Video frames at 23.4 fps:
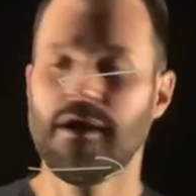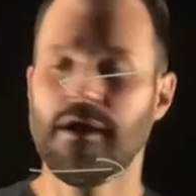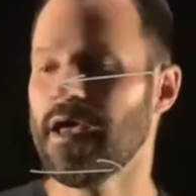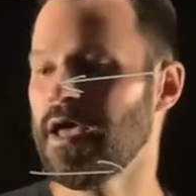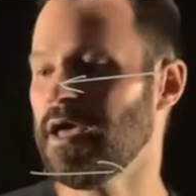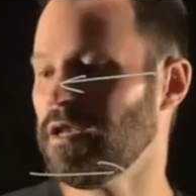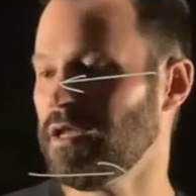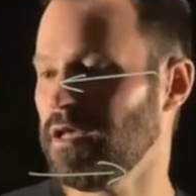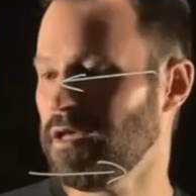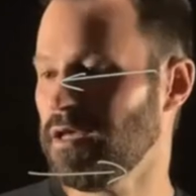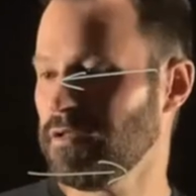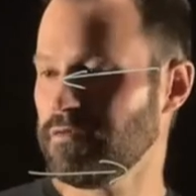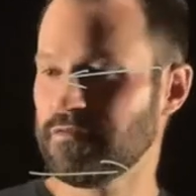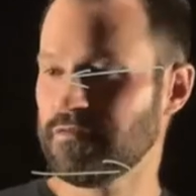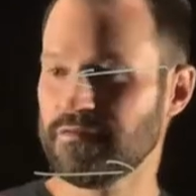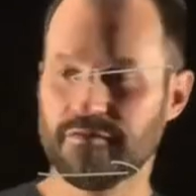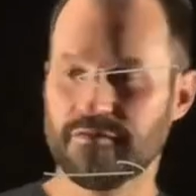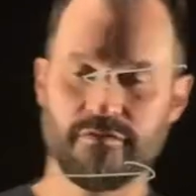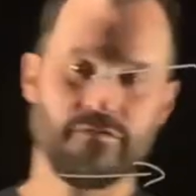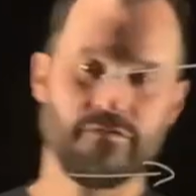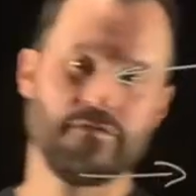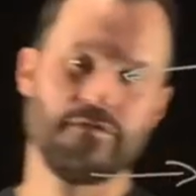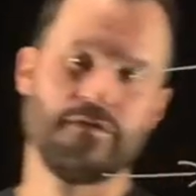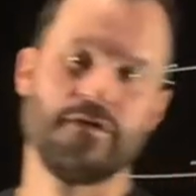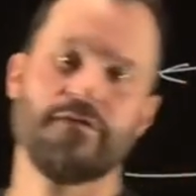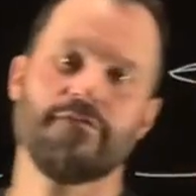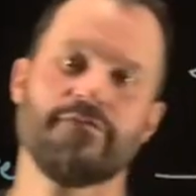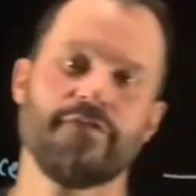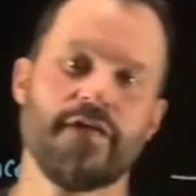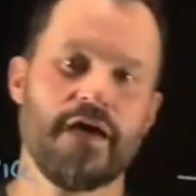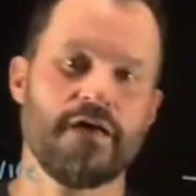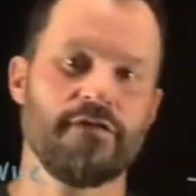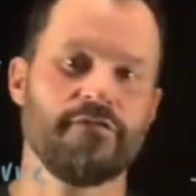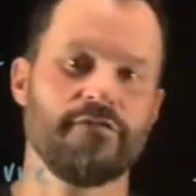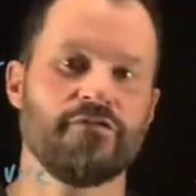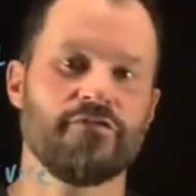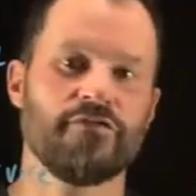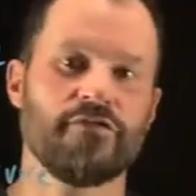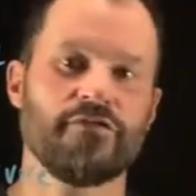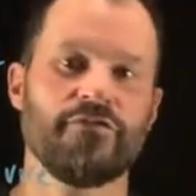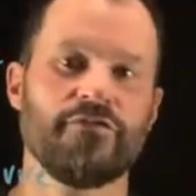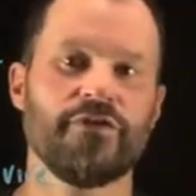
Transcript: an instance of that service.